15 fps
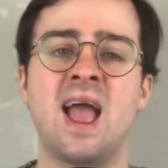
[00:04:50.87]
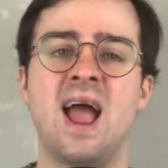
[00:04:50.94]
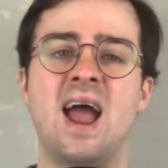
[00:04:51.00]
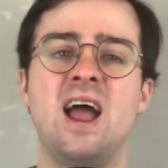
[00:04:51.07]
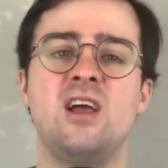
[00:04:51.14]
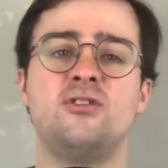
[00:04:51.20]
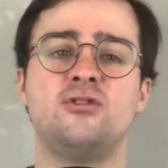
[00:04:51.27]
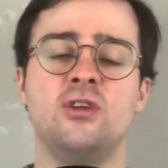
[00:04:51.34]

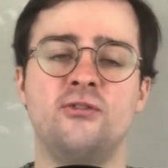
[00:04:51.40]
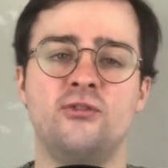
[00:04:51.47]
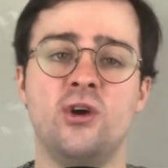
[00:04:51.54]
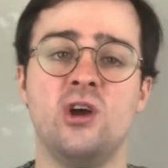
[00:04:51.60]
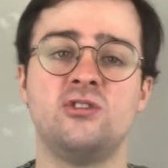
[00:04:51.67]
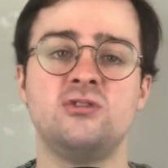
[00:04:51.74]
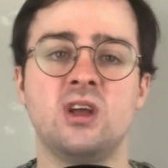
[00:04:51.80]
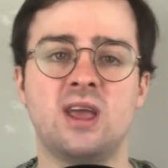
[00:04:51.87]
as the
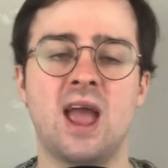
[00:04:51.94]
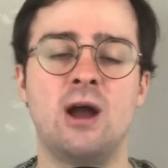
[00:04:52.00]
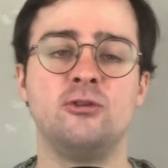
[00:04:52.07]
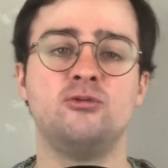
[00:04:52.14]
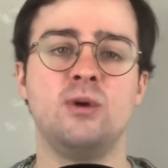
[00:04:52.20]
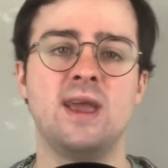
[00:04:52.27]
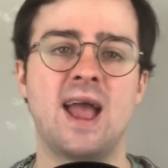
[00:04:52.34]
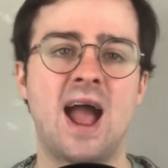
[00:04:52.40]
first
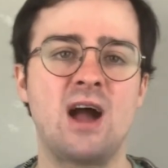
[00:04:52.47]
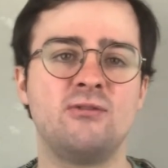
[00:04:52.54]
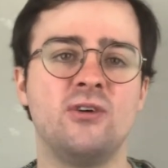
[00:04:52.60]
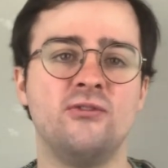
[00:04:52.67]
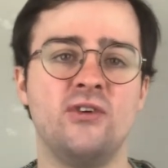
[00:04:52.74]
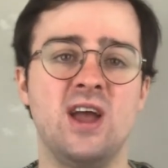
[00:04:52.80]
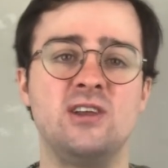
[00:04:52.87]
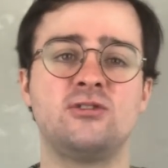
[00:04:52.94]
account we have
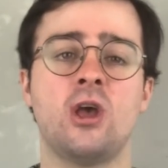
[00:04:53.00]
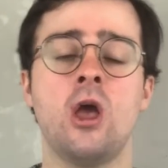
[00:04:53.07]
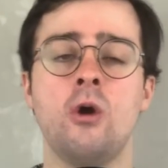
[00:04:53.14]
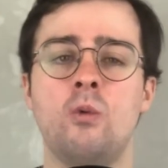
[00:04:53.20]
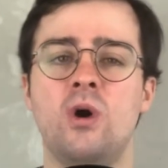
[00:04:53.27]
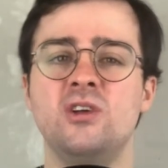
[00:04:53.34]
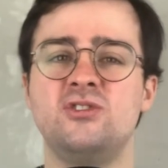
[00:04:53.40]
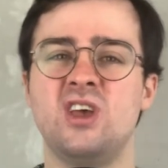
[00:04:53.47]
of it
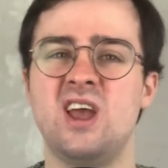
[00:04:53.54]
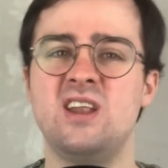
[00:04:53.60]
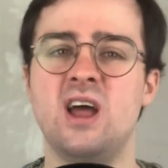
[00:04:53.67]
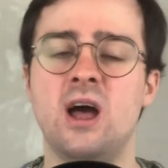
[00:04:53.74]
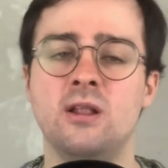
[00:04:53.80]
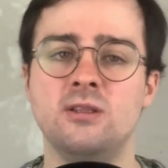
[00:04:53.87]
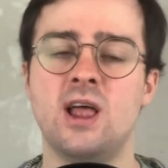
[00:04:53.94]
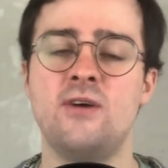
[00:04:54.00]
was in
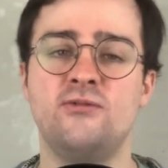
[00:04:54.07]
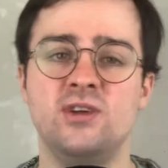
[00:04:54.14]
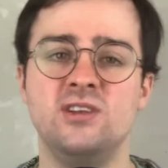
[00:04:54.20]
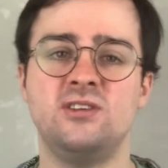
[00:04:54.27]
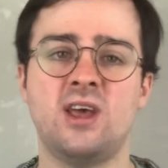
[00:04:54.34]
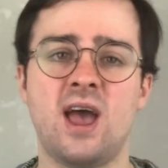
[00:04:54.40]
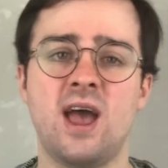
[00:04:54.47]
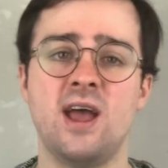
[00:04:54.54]

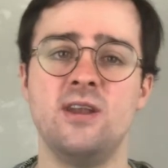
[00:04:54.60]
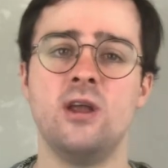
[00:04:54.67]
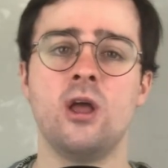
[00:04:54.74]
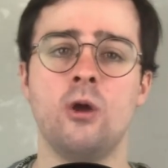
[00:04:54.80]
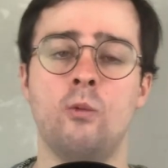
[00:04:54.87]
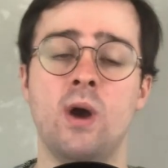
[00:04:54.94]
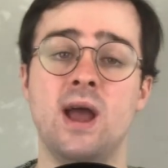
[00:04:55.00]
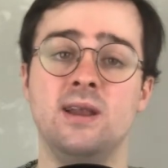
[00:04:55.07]
1110,
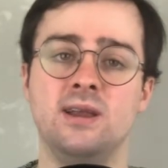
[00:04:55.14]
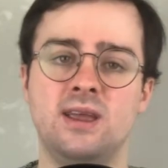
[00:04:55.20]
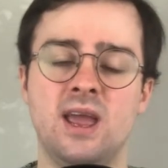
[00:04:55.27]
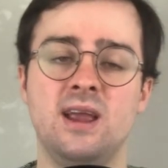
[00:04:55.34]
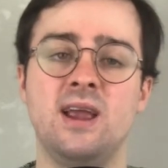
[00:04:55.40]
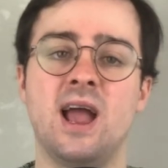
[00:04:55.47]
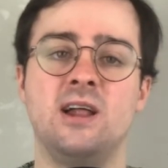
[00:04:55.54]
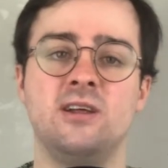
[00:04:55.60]
when
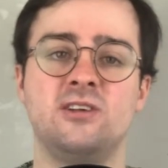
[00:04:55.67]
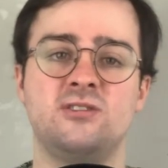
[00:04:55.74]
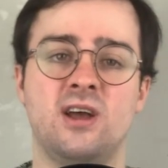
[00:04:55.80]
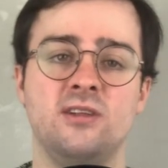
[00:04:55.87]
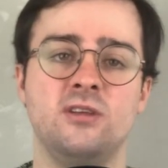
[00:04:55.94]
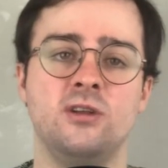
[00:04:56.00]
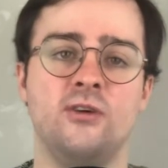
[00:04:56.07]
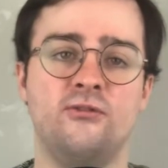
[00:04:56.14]
King
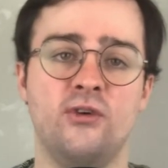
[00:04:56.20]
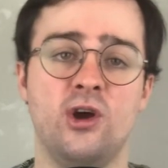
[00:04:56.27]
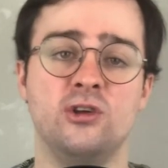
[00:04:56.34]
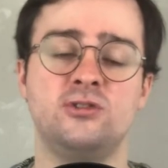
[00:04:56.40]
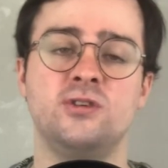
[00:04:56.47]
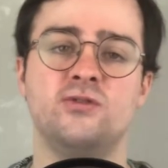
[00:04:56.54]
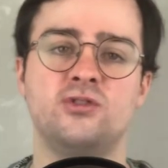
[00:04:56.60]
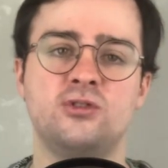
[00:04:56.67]
Alexander I
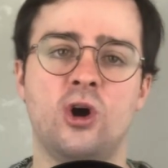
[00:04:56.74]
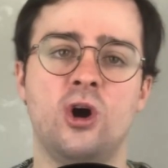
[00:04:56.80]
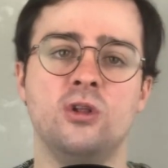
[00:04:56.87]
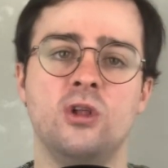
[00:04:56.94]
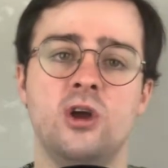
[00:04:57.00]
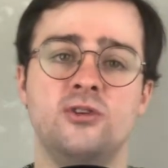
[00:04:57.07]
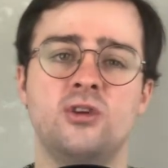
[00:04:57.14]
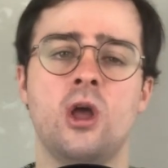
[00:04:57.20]
of
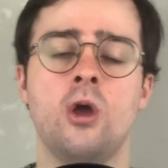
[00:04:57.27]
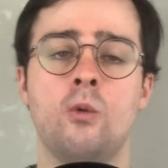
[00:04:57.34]
Scotland